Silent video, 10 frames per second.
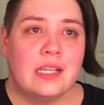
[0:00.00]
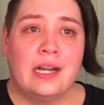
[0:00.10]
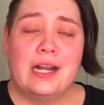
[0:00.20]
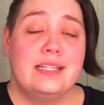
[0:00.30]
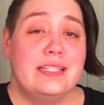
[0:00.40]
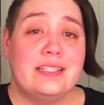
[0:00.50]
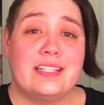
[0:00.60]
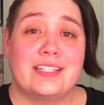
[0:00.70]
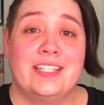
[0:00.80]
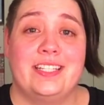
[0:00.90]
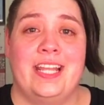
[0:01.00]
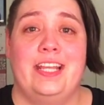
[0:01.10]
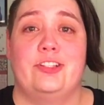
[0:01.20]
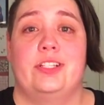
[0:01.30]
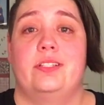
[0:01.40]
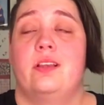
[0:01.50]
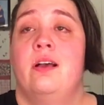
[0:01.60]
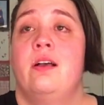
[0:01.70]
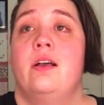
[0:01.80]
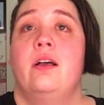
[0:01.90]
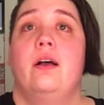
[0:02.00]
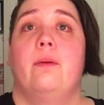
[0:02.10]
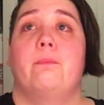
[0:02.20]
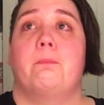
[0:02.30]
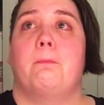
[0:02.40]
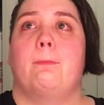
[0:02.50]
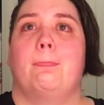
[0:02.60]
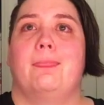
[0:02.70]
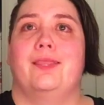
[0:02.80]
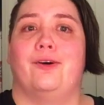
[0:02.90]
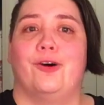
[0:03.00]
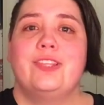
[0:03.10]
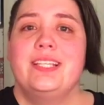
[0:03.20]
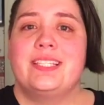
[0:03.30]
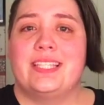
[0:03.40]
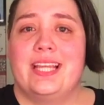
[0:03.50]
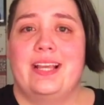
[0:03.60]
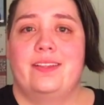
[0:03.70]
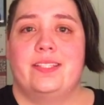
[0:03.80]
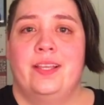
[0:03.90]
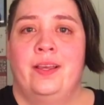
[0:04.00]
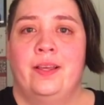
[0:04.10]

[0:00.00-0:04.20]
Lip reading: Kindness is contagious. All these things.